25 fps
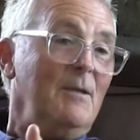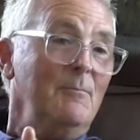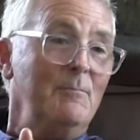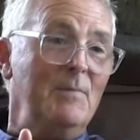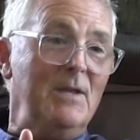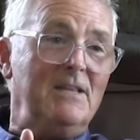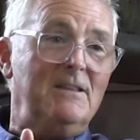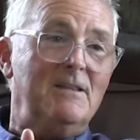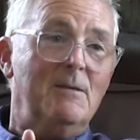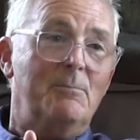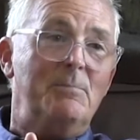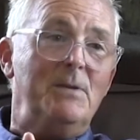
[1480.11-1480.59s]

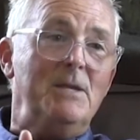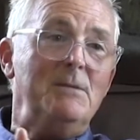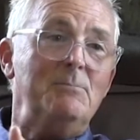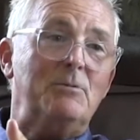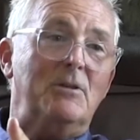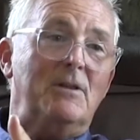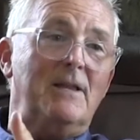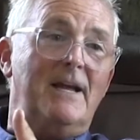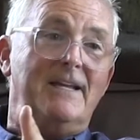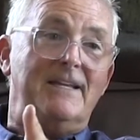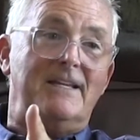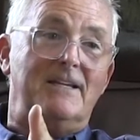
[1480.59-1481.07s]
meet the
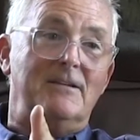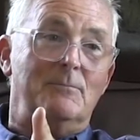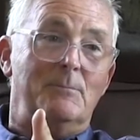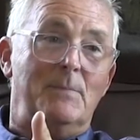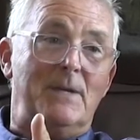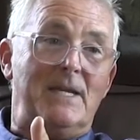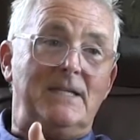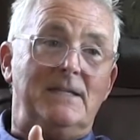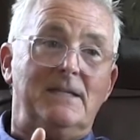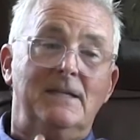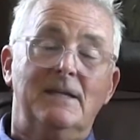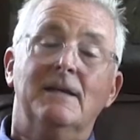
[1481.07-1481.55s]
people I could
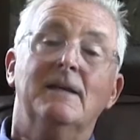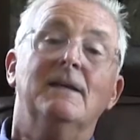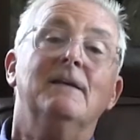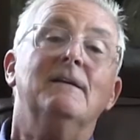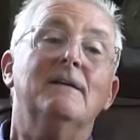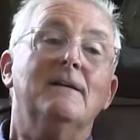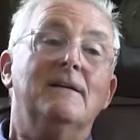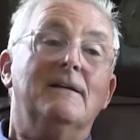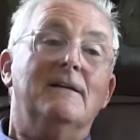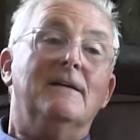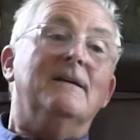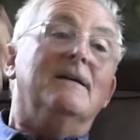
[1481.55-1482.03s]
meet,
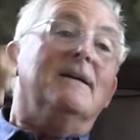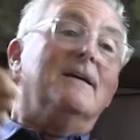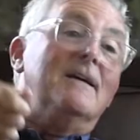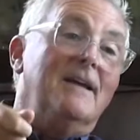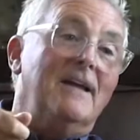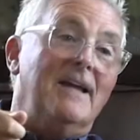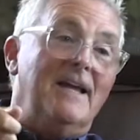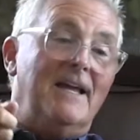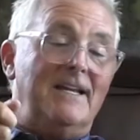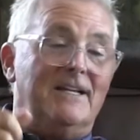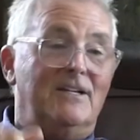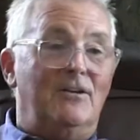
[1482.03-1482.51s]

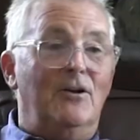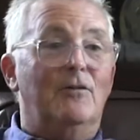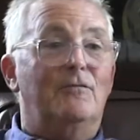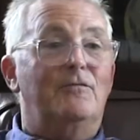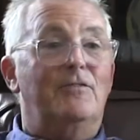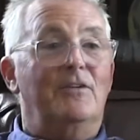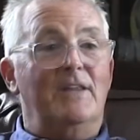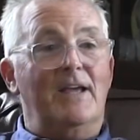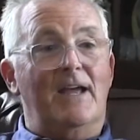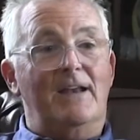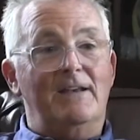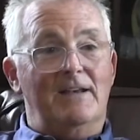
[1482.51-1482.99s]
and go
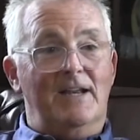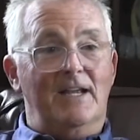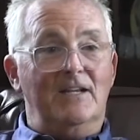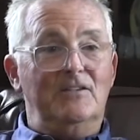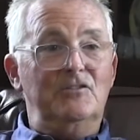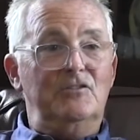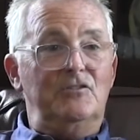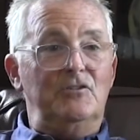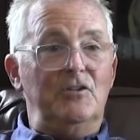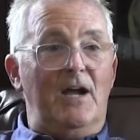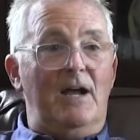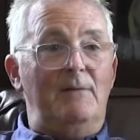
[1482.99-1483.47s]
for that
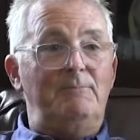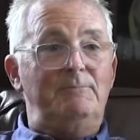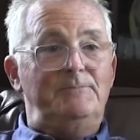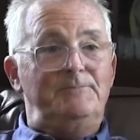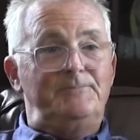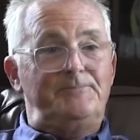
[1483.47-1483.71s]
next job.